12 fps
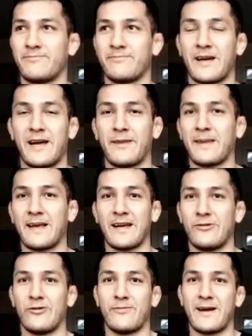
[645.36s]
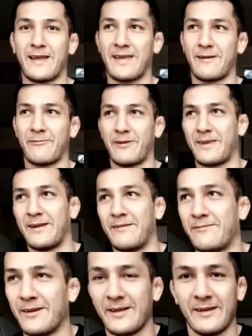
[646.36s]
I think I knew about that
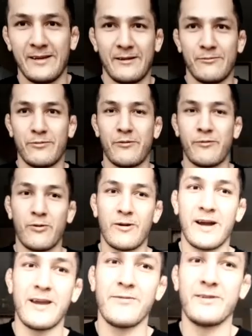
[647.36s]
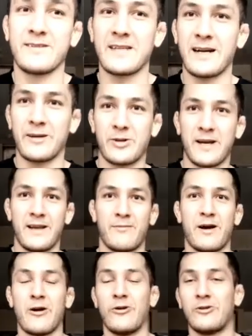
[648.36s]
before I even started training at
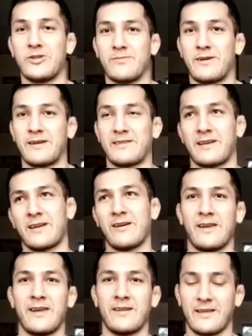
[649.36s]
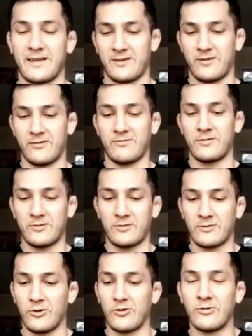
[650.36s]
my own gym. I was like, oh yeah, like you
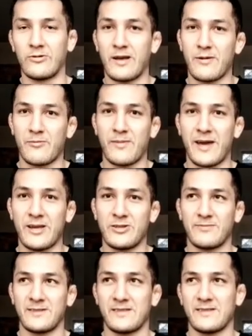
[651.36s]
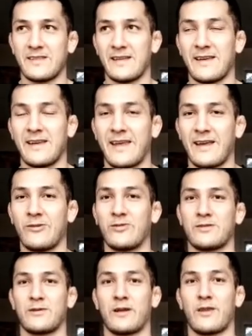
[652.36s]
Google MMA gyms in Sydney, and Eagle
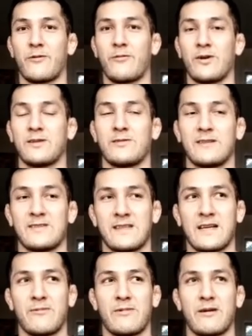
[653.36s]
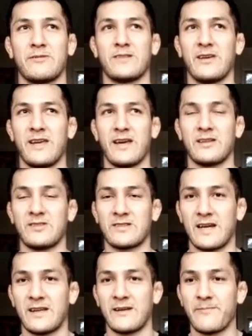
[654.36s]
is one of the first ones to come up. So yeah, just
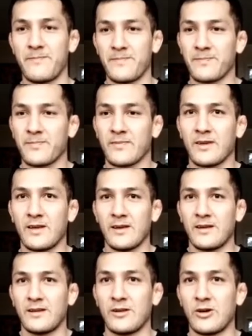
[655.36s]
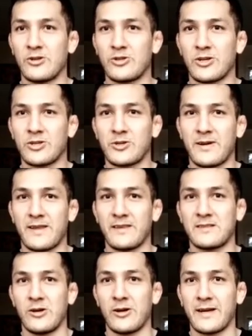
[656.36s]
kind of knowing Josh around the
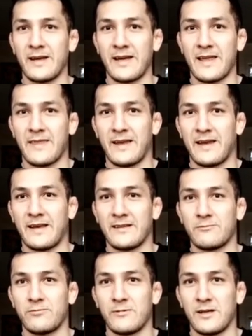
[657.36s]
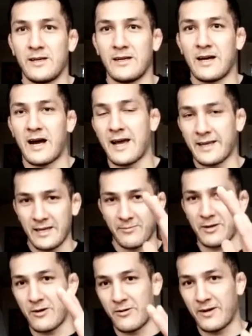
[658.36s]
circuit, and then as I kept
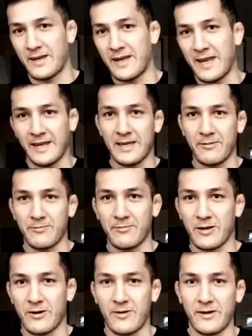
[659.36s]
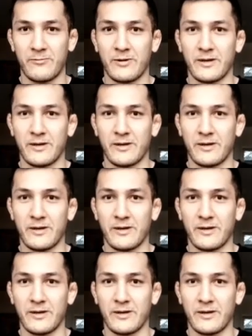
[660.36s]
going and he kept going, we